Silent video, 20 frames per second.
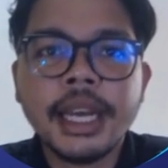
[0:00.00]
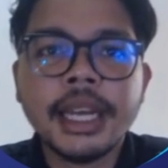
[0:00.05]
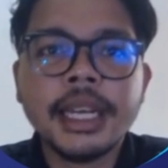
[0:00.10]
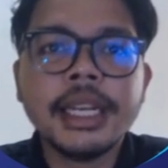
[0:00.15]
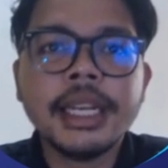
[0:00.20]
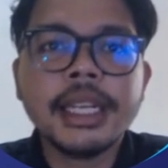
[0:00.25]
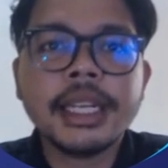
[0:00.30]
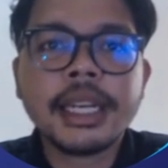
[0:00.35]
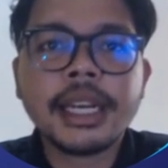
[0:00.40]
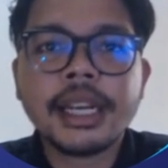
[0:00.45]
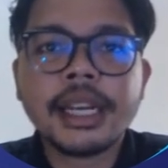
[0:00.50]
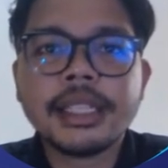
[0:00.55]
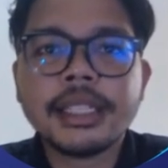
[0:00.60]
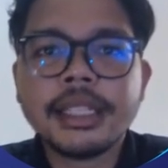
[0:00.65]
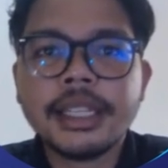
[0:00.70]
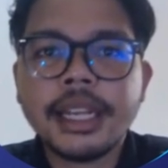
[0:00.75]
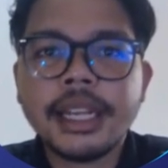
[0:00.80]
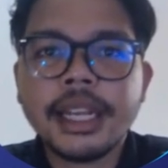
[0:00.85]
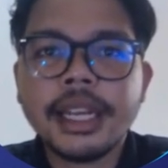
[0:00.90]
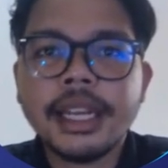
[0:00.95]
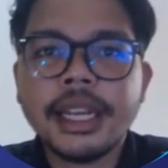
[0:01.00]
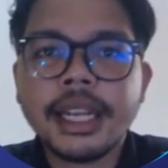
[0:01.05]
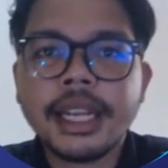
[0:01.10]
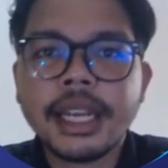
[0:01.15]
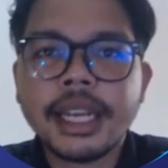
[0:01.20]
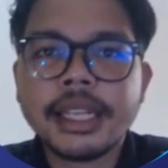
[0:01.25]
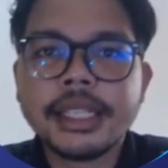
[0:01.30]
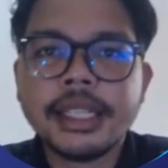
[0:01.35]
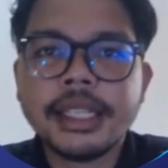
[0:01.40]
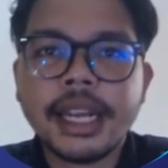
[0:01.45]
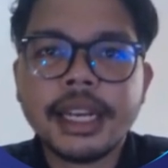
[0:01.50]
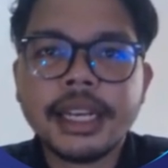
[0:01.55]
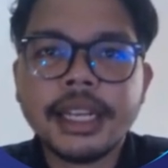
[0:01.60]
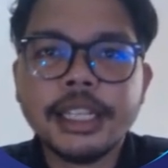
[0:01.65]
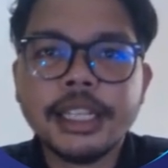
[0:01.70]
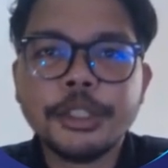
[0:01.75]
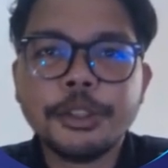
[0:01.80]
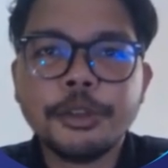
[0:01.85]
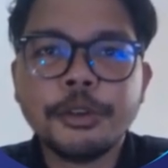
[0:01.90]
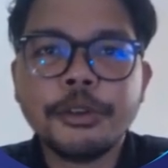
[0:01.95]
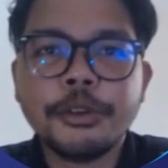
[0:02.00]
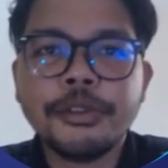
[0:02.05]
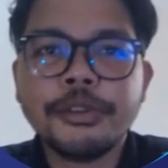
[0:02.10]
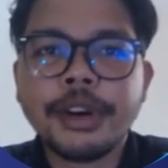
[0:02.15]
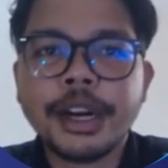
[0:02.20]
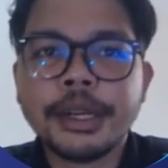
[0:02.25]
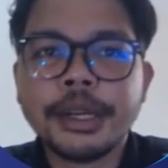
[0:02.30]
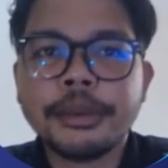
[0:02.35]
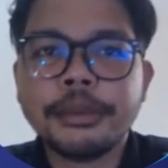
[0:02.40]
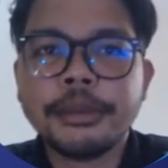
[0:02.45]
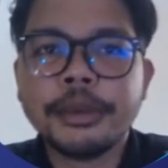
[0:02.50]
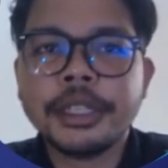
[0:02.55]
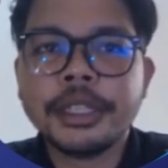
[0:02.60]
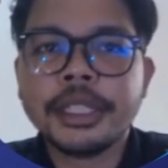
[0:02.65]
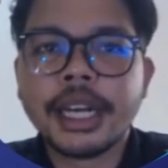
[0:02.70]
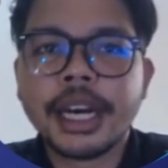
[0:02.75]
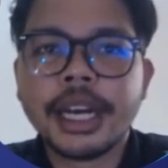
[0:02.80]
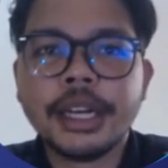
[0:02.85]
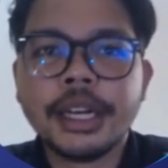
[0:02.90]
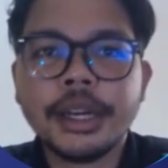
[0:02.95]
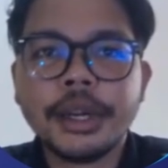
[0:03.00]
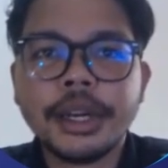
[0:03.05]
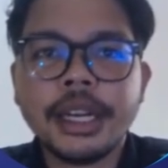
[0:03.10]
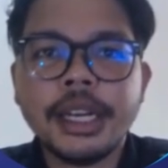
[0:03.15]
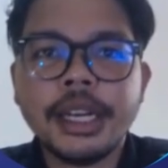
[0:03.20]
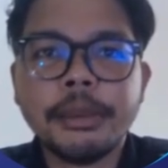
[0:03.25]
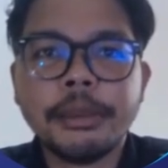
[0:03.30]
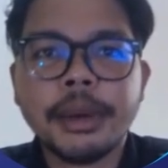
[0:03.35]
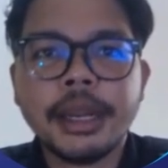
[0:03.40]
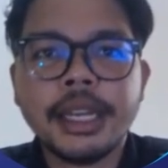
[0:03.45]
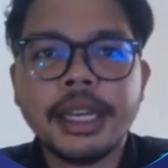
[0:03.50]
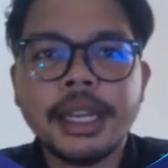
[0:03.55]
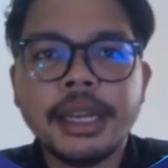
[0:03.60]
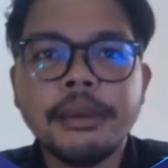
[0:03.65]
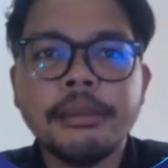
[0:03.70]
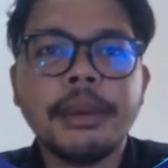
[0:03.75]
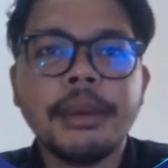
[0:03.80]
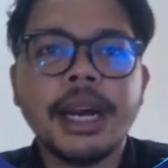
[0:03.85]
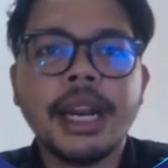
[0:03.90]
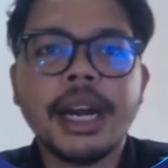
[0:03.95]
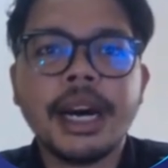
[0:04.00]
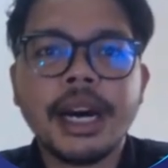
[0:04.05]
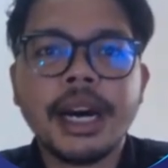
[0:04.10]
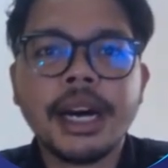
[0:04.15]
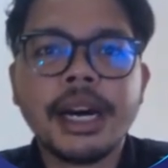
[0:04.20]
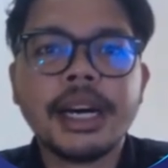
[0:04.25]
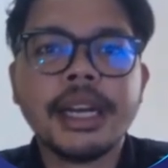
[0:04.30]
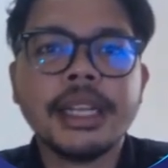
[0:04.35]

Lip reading: The clustering indicates that these two variables are not independent but are